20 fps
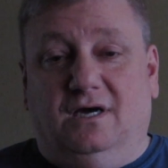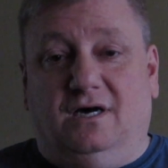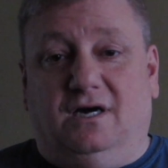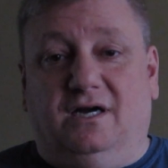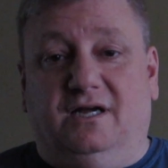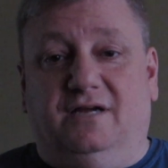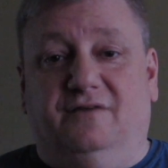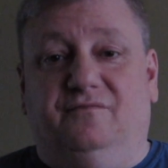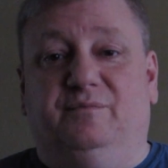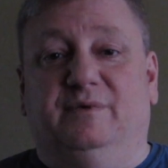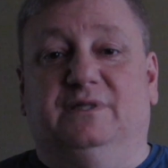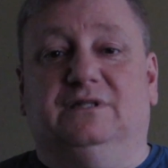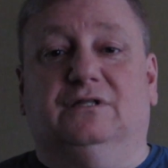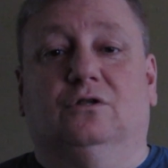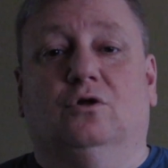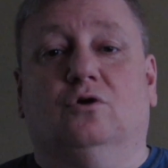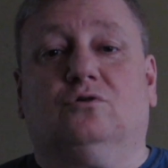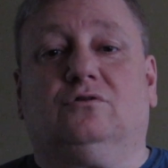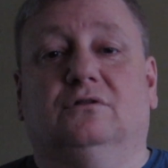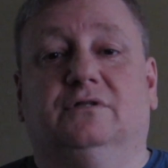I have been the
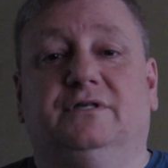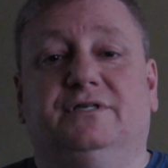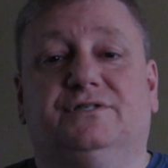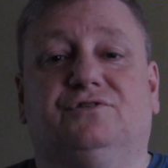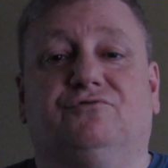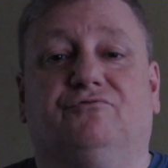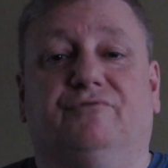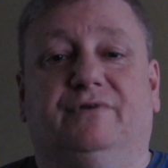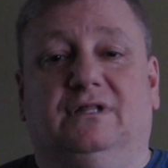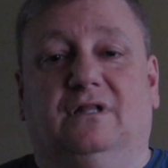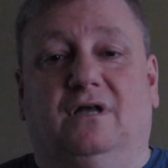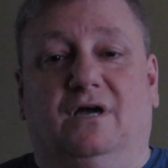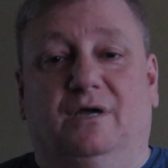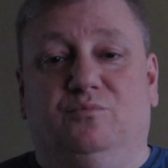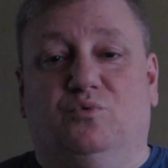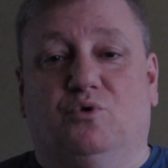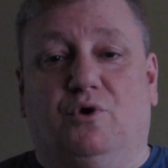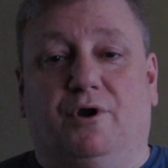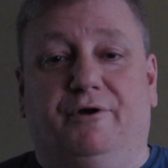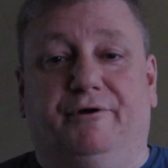local history
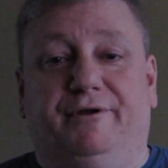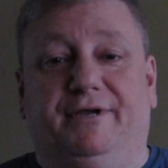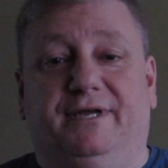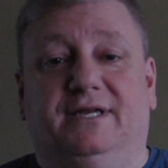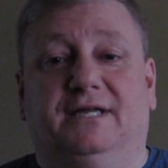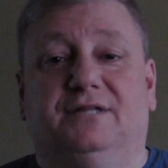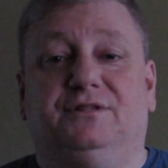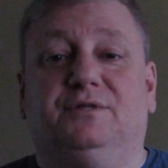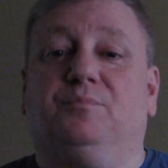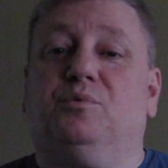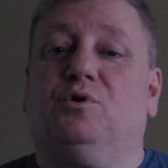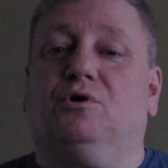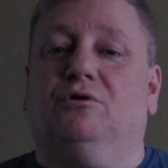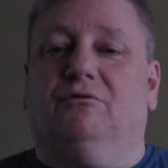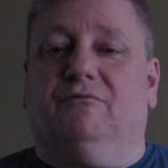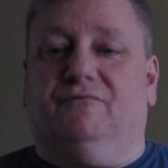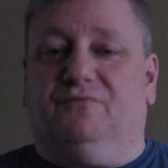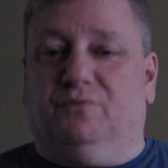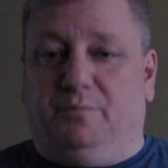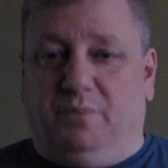librarian at the
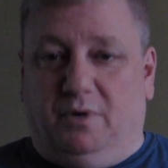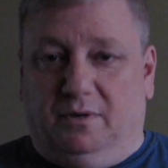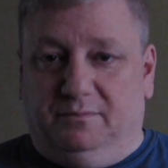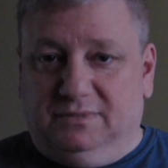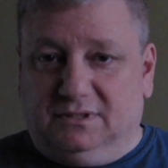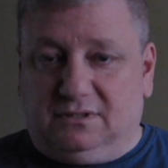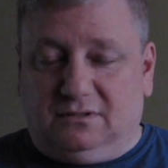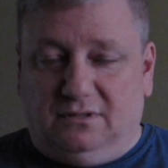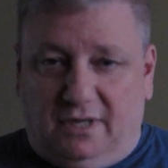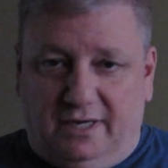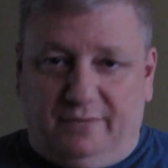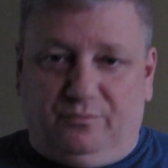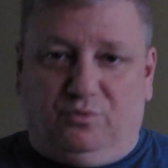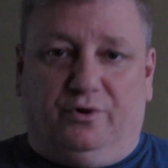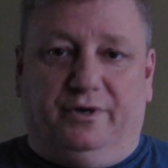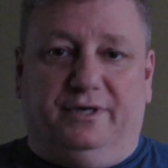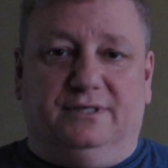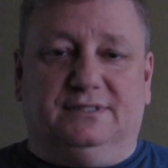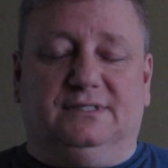Pearl River Public Library,